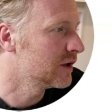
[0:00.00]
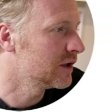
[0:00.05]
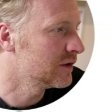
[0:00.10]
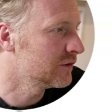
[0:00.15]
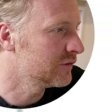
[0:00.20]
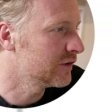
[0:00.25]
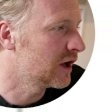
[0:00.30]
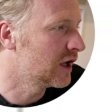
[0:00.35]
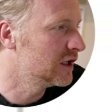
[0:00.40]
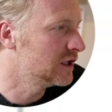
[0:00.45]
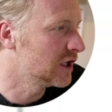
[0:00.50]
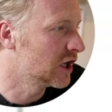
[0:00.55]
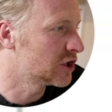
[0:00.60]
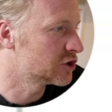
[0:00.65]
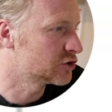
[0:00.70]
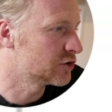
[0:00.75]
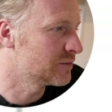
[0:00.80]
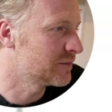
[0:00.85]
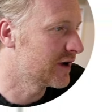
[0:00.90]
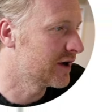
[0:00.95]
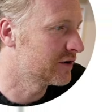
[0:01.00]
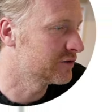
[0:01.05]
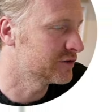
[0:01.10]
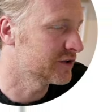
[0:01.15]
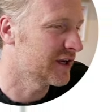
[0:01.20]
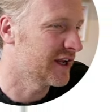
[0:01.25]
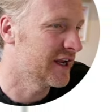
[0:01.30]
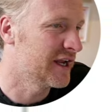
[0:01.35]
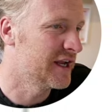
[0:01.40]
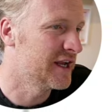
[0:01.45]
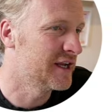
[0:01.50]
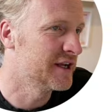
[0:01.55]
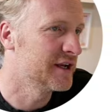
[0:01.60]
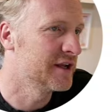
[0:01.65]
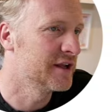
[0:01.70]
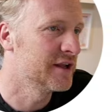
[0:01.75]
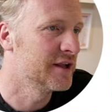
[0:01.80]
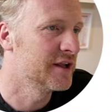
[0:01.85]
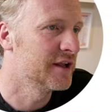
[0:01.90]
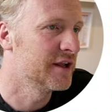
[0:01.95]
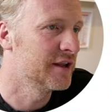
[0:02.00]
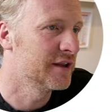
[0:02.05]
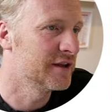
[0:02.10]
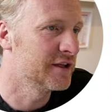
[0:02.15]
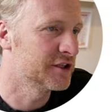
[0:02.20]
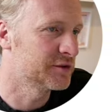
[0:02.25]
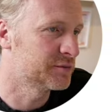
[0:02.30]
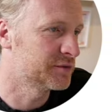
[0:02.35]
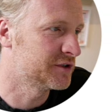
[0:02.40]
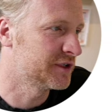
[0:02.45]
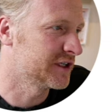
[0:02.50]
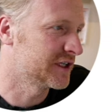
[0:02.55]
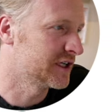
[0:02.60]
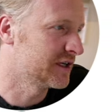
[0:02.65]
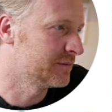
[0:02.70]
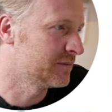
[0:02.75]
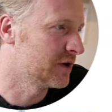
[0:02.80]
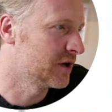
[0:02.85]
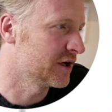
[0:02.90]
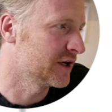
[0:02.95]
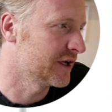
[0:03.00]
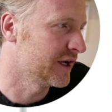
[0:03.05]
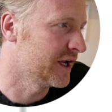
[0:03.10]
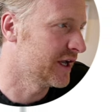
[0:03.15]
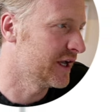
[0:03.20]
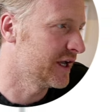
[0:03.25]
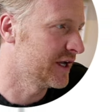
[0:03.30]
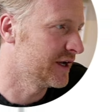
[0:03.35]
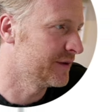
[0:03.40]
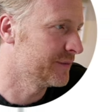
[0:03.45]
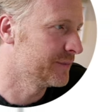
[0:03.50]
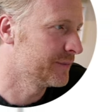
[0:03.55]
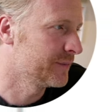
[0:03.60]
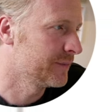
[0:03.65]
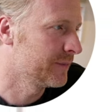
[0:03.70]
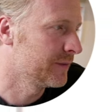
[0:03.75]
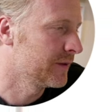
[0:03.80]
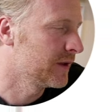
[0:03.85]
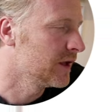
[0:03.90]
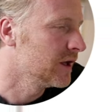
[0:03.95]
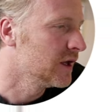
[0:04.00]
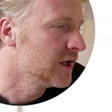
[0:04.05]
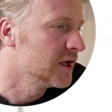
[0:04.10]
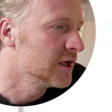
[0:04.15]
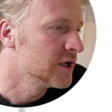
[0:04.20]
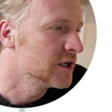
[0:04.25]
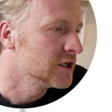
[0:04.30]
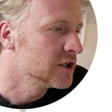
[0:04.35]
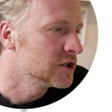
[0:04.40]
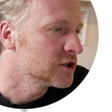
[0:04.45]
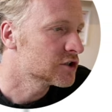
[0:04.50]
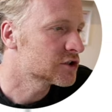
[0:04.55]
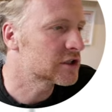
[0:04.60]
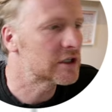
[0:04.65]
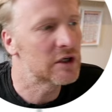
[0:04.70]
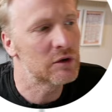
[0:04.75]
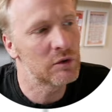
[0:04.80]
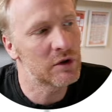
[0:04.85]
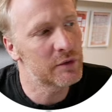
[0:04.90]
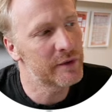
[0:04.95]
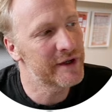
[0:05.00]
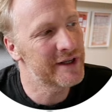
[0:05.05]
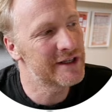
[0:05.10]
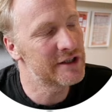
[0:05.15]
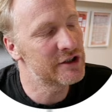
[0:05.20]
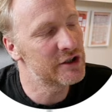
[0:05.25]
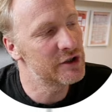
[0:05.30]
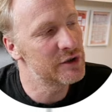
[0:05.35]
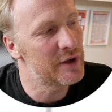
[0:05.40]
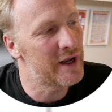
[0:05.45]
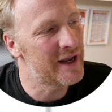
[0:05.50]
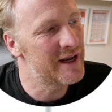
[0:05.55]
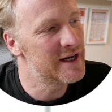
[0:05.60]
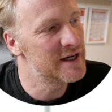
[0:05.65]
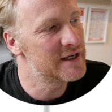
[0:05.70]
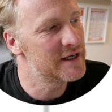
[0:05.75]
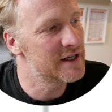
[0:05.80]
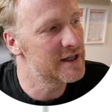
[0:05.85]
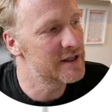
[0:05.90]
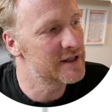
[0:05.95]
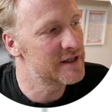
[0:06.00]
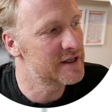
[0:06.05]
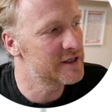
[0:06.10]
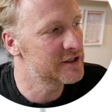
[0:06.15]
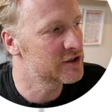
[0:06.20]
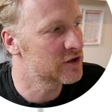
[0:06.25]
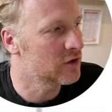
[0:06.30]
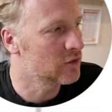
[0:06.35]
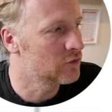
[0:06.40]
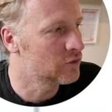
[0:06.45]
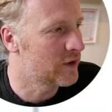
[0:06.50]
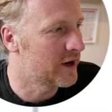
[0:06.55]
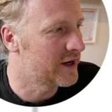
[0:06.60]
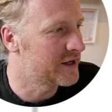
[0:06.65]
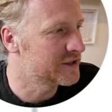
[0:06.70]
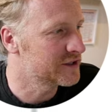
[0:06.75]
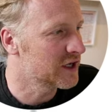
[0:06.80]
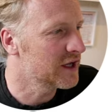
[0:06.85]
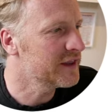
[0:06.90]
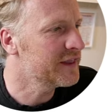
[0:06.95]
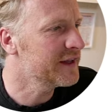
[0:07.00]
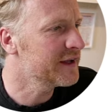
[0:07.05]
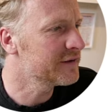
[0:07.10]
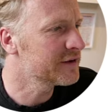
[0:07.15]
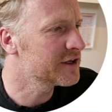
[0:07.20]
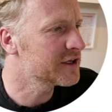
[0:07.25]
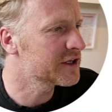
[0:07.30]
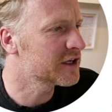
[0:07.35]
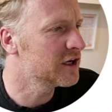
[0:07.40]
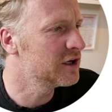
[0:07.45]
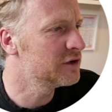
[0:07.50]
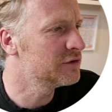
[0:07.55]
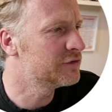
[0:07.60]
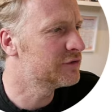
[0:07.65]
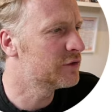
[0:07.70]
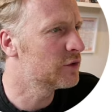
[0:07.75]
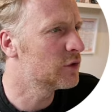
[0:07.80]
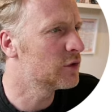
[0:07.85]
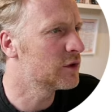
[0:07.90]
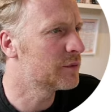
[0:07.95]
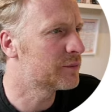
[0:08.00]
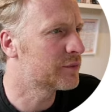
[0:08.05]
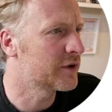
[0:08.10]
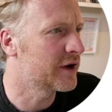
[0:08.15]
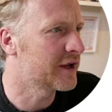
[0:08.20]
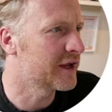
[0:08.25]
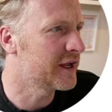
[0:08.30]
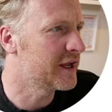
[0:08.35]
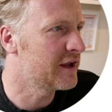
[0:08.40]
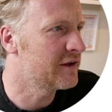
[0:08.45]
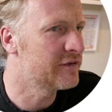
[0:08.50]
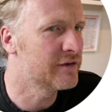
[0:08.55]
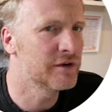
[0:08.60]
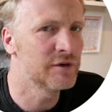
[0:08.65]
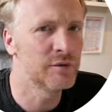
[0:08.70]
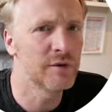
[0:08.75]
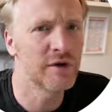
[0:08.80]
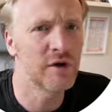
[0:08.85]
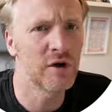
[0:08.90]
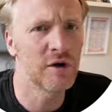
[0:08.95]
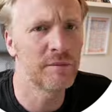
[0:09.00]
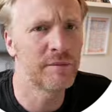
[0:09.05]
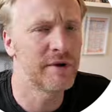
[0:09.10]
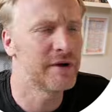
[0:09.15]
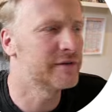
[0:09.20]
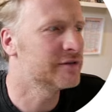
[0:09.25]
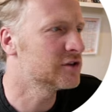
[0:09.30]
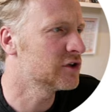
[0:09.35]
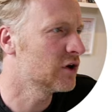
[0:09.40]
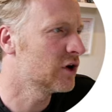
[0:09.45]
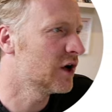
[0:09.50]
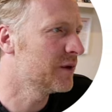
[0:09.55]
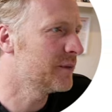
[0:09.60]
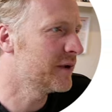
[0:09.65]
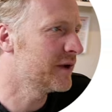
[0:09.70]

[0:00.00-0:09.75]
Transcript: a larger amount in this particular market here. So what are we going to do in this race? I think I'm going to go for the break even. We've got a bit of time here, a